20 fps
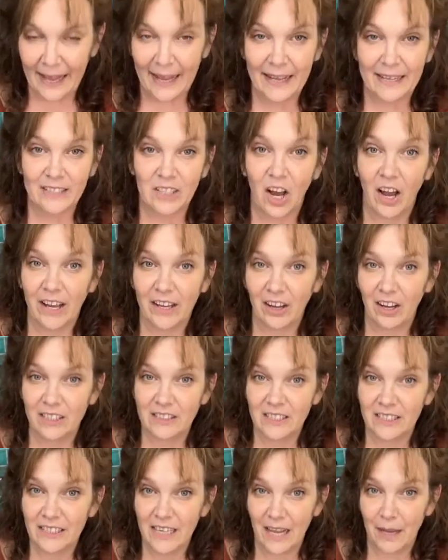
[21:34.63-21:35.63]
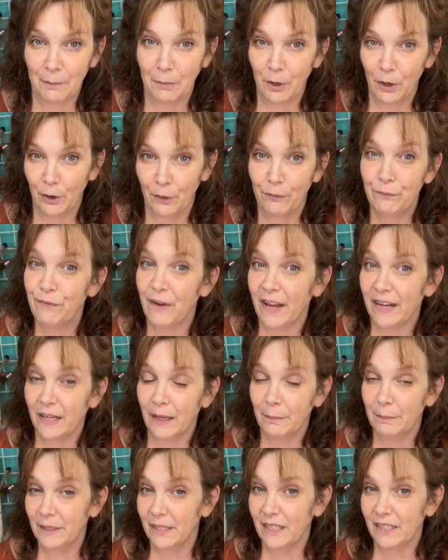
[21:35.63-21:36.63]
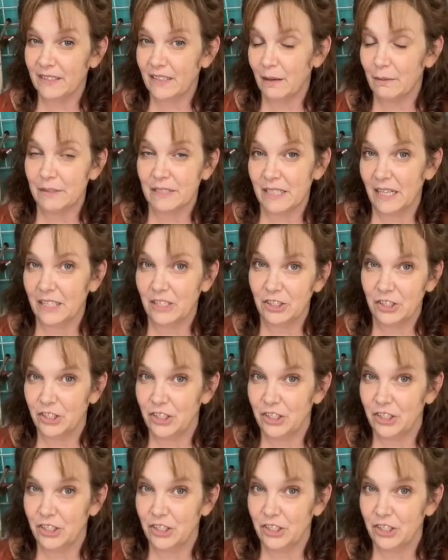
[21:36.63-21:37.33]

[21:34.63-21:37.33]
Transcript: And I got to name her Feta because I was like,